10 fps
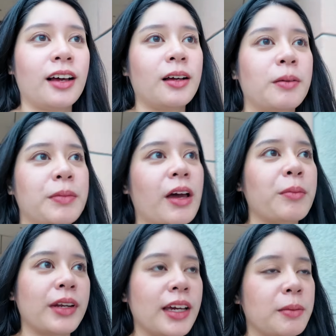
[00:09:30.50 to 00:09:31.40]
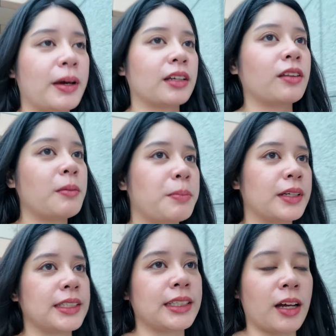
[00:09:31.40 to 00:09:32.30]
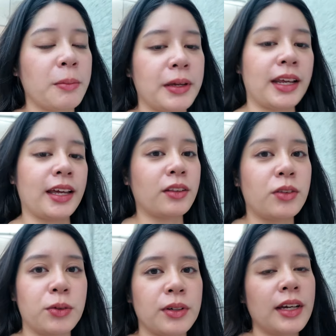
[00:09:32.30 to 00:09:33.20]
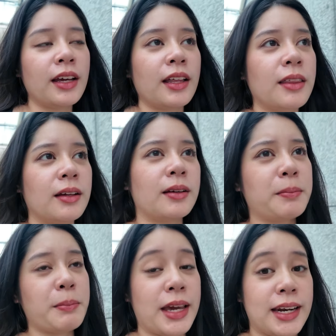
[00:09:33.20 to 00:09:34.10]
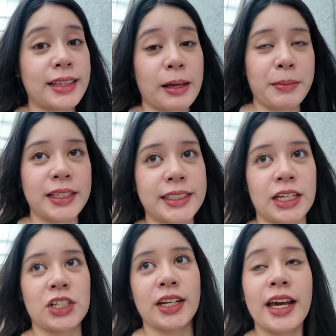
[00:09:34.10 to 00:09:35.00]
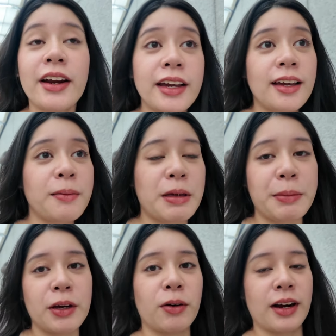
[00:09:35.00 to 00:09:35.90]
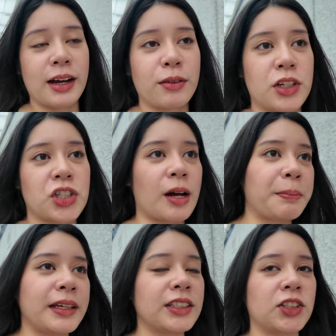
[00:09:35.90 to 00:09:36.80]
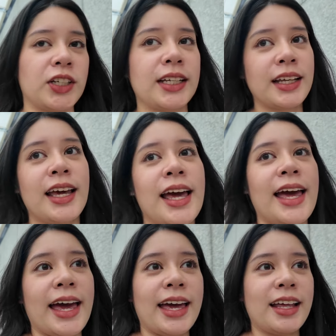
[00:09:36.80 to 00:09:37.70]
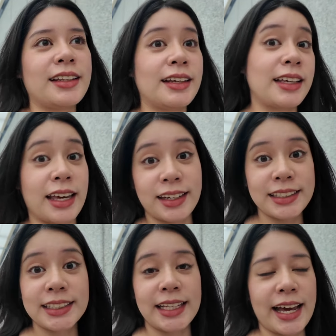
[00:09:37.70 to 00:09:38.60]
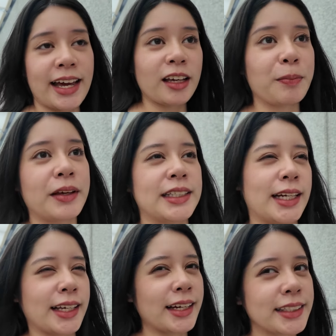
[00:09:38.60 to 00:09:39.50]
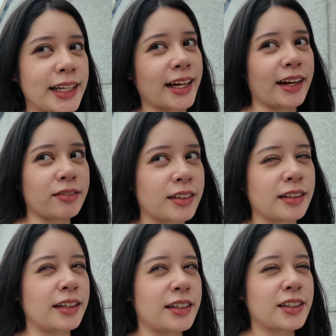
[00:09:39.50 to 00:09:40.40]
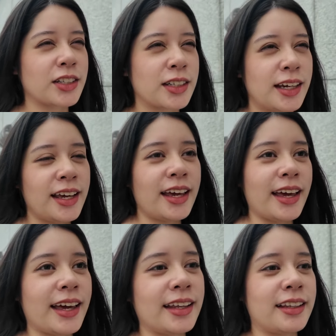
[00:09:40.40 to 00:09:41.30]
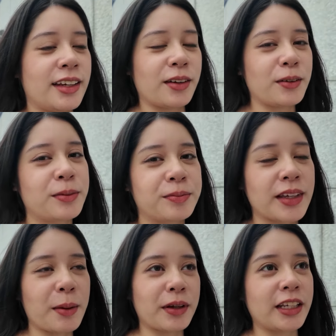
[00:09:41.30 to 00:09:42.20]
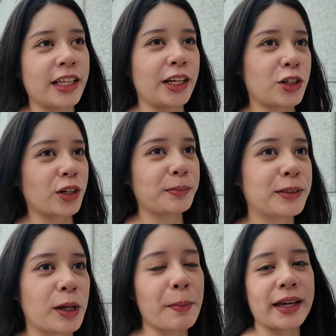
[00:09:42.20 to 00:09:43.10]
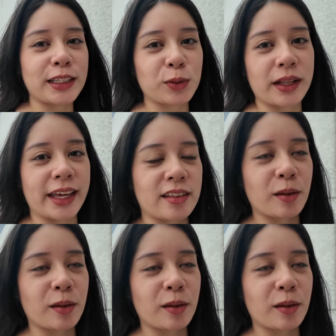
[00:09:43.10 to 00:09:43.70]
now I'm gonna head back to the bus stop and head to the main Atami station area, maybe go around the shopping street and get a snack because I didn't get a snack after lunch. And you know, I'm on a date trip, so I might as well get